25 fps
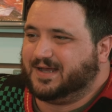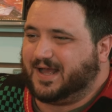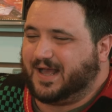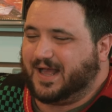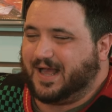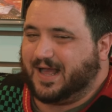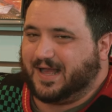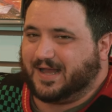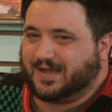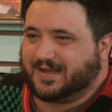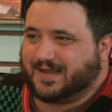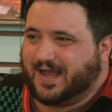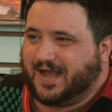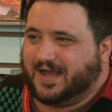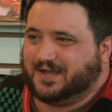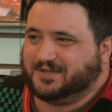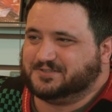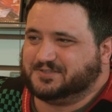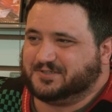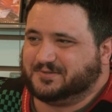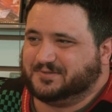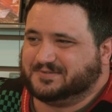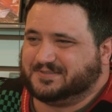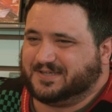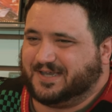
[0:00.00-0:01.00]
Uh, Kong
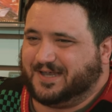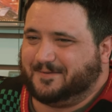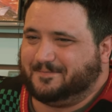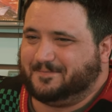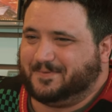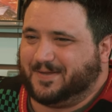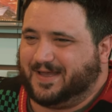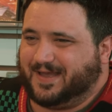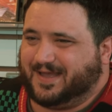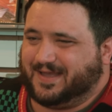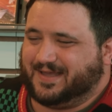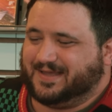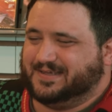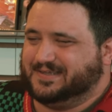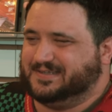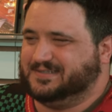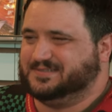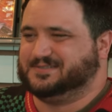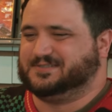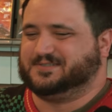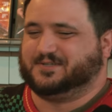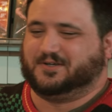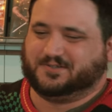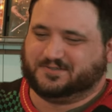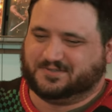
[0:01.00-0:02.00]
shows up. Uh, he
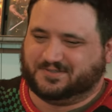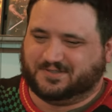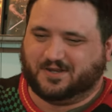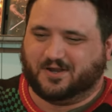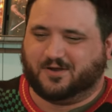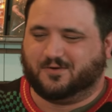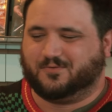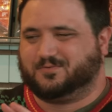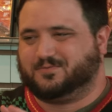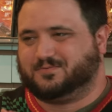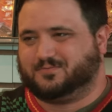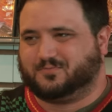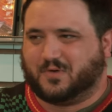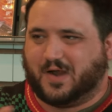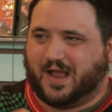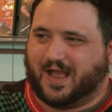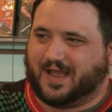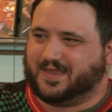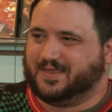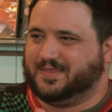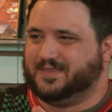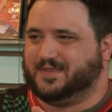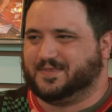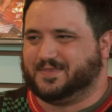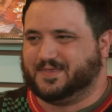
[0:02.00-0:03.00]
starts, you know,
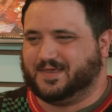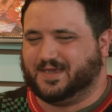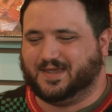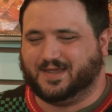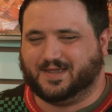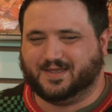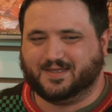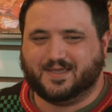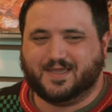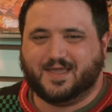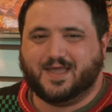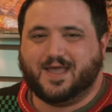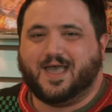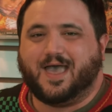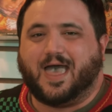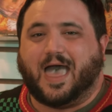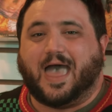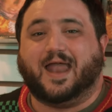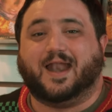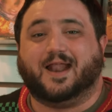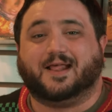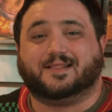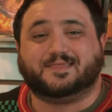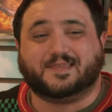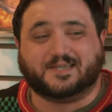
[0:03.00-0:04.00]
rocking the thing.
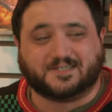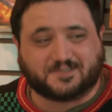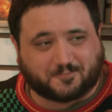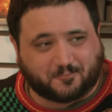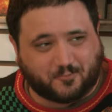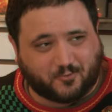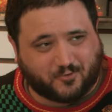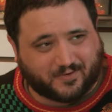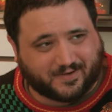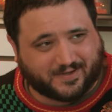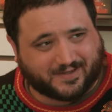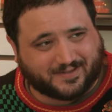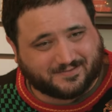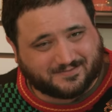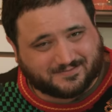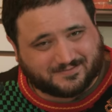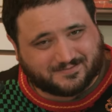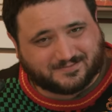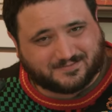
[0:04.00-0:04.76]
And at this point,